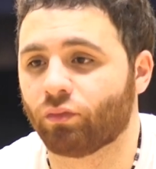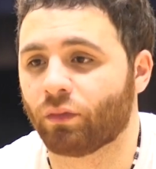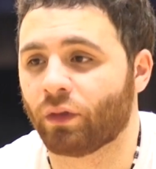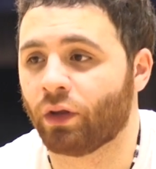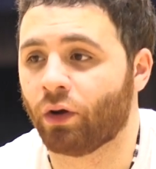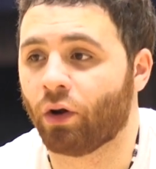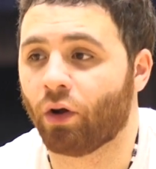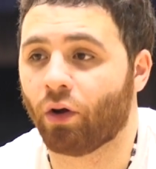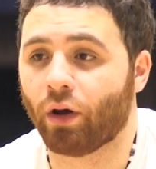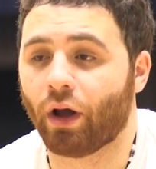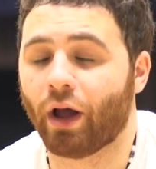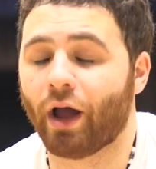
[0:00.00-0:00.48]

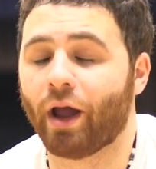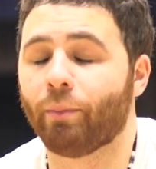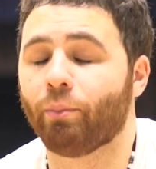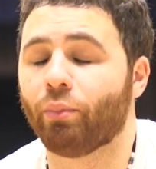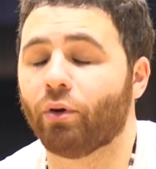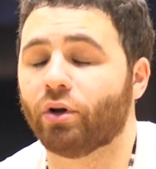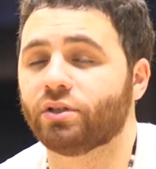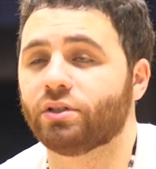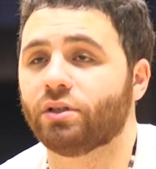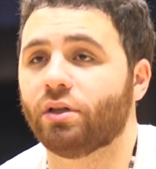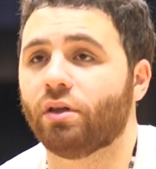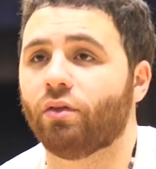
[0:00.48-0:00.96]
I
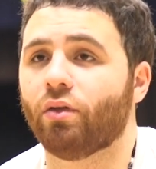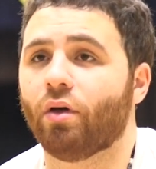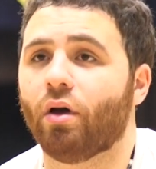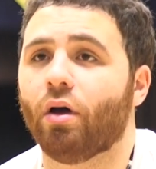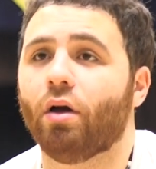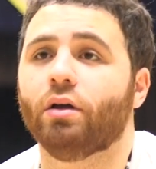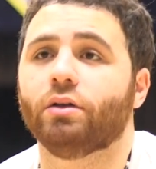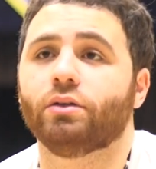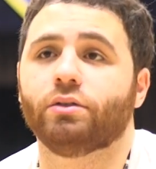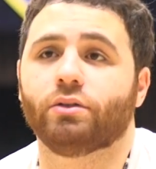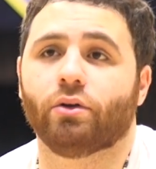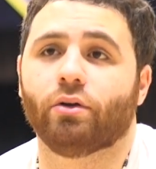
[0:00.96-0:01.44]
personally
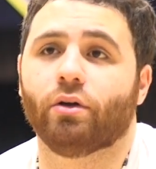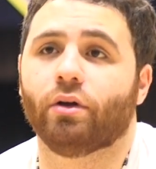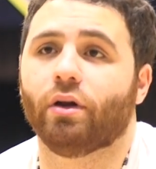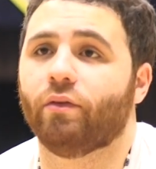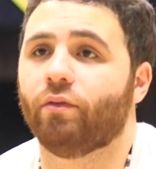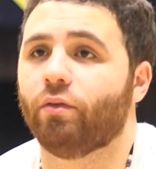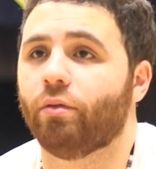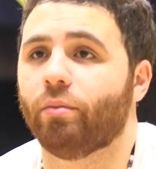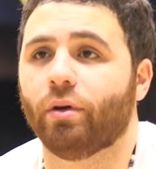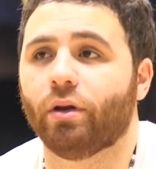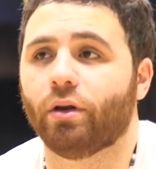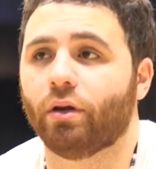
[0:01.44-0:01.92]
thought, and so did
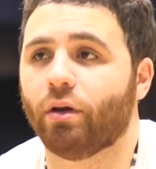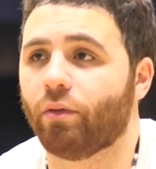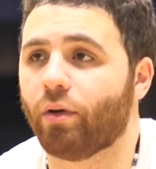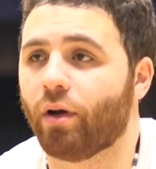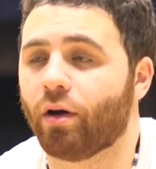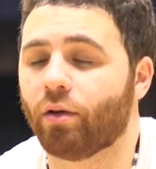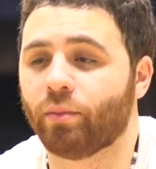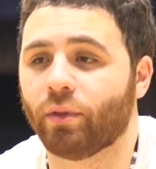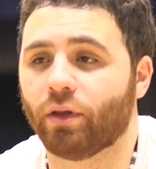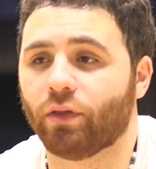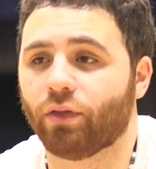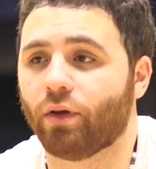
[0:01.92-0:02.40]
everybody
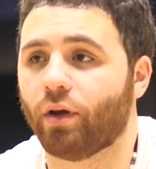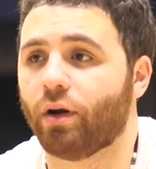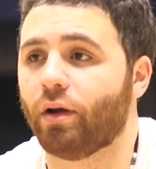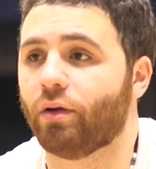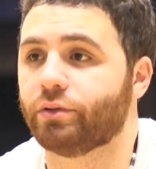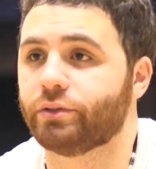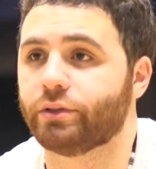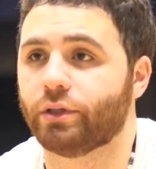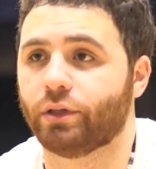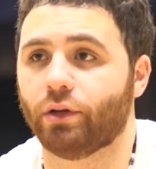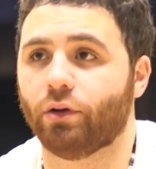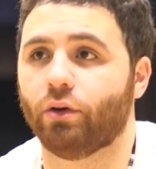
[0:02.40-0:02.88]
around me, thought I
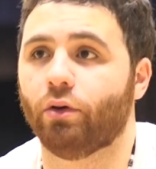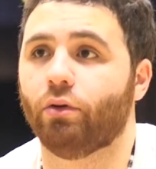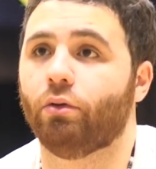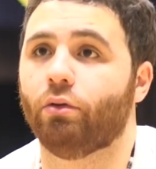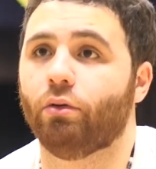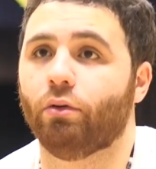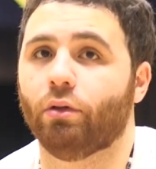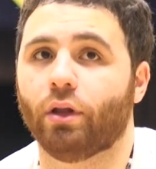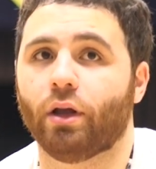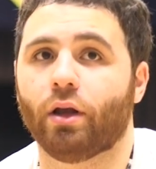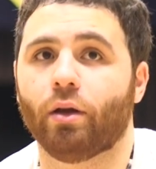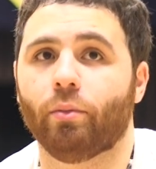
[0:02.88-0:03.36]
was going to go
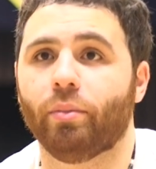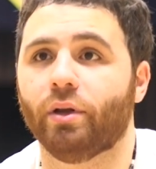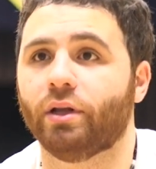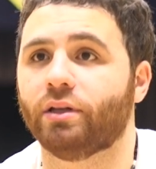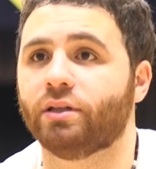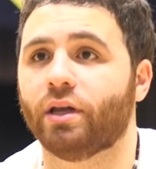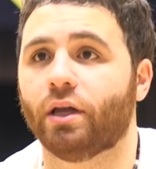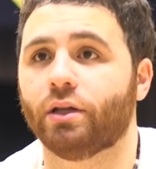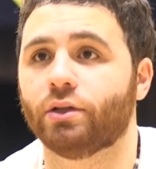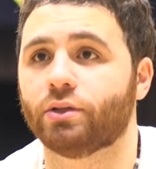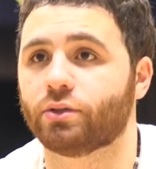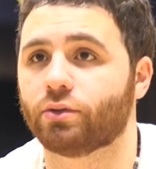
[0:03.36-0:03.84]
to like a Big
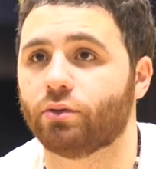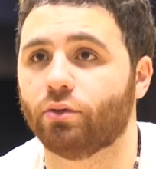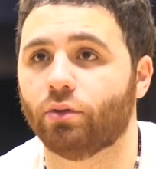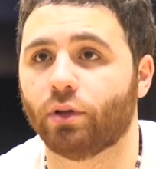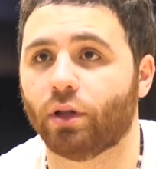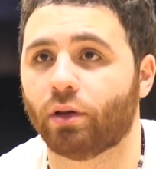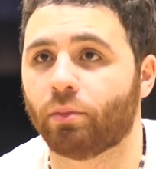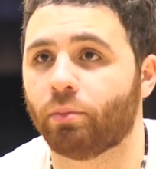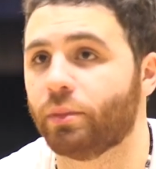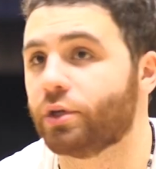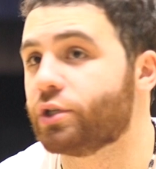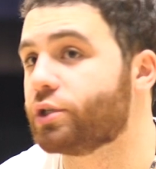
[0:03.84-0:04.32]
Ten school
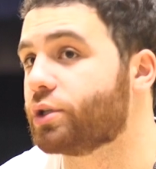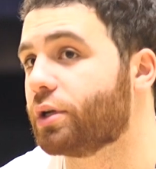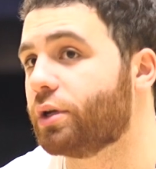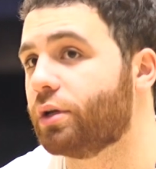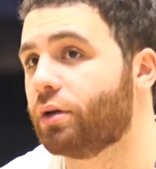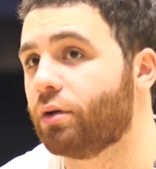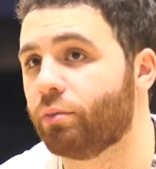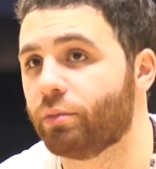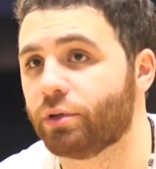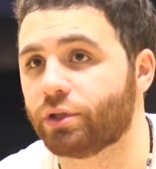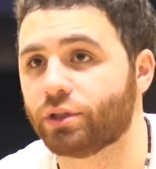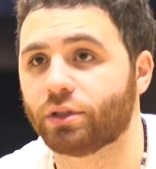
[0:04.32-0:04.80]
like Michigan
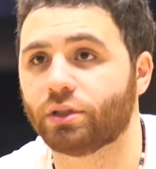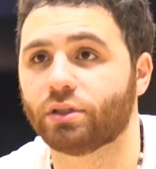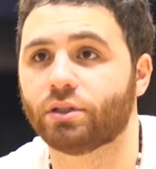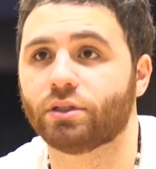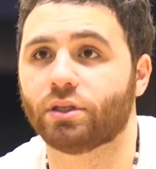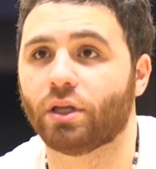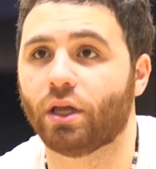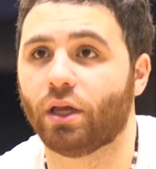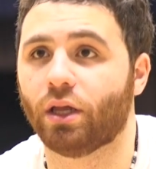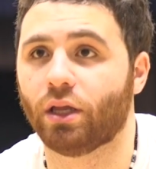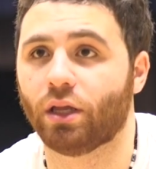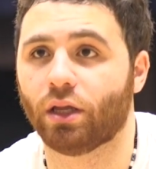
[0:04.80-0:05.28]
or Michigan
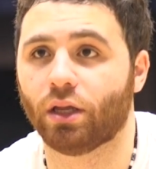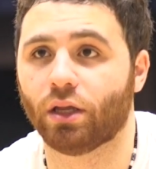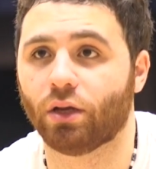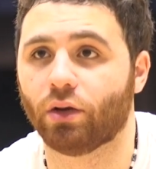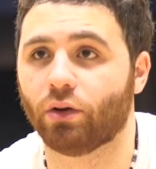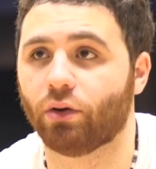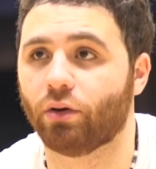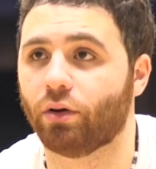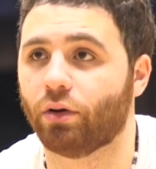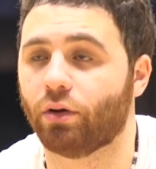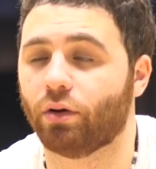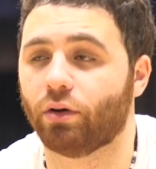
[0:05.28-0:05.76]
State
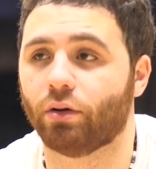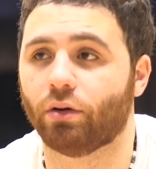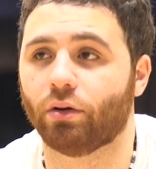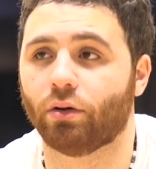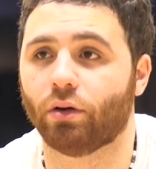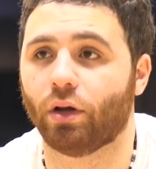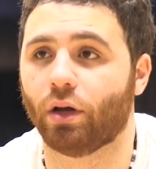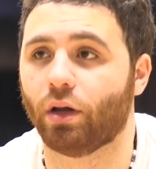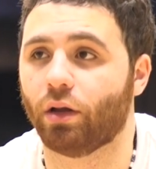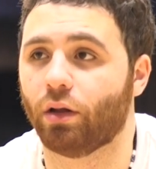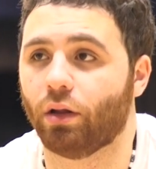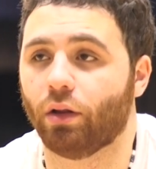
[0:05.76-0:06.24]

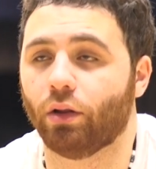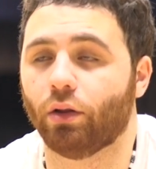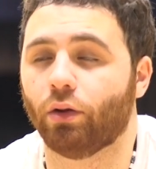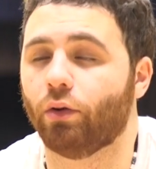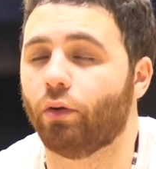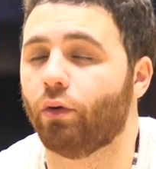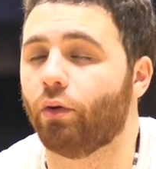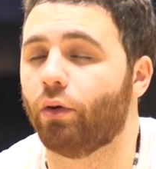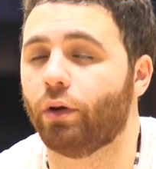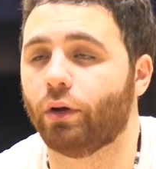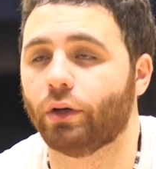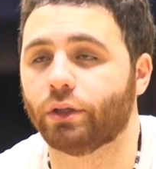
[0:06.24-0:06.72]
or
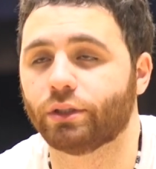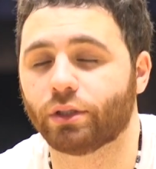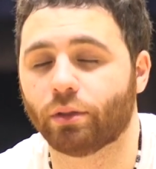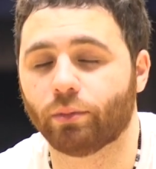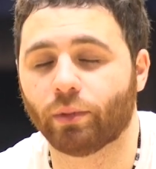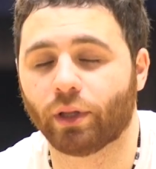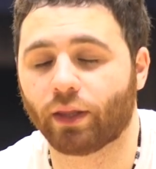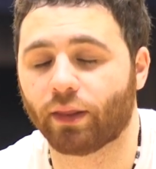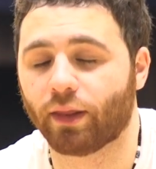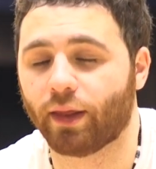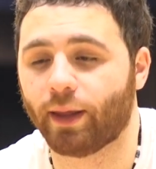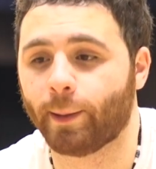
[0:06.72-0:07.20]
Illinois or something
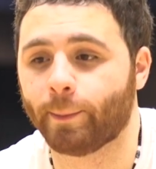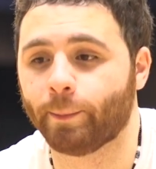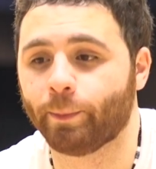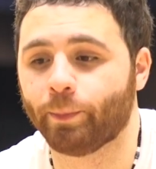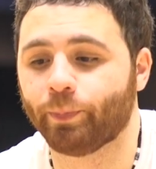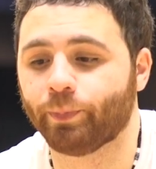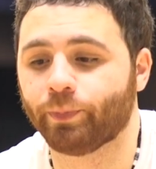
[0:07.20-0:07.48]
like that.